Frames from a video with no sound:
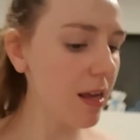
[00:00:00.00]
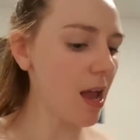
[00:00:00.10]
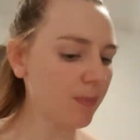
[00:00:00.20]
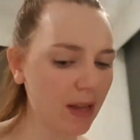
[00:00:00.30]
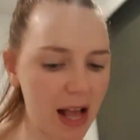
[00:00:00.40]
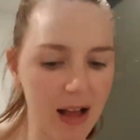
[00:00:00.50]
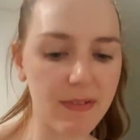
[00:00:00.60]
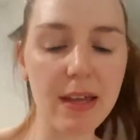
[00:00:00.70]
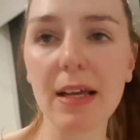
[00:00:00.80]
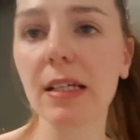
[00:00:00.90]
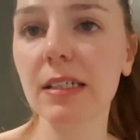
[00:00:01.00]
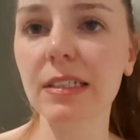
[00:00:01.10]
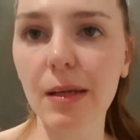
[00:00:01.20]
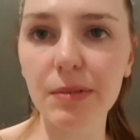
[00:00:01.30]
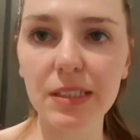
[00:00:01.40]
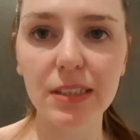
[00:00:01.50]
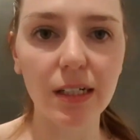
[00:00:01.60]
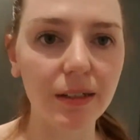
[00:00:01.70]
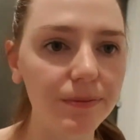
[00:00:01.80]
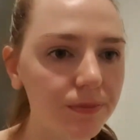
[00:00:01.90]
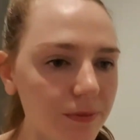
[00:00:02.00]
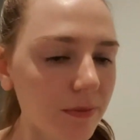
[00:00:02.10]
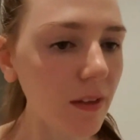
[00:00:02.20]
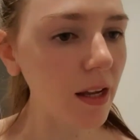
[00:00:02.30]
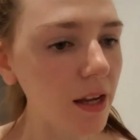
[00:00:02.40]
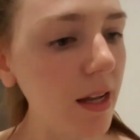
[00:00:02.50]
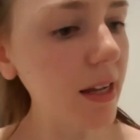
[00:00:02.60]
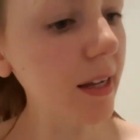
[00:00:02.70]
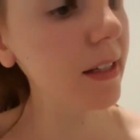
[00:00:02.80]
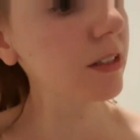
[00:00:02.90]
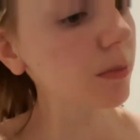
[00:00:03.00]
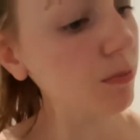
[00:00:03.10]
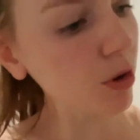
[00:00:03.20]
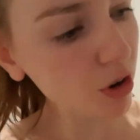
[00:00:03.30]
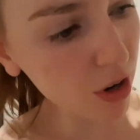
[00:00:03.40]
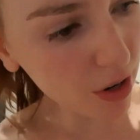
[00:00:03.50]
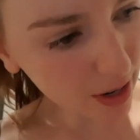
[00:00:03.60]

And we have his stepsister here tomorrow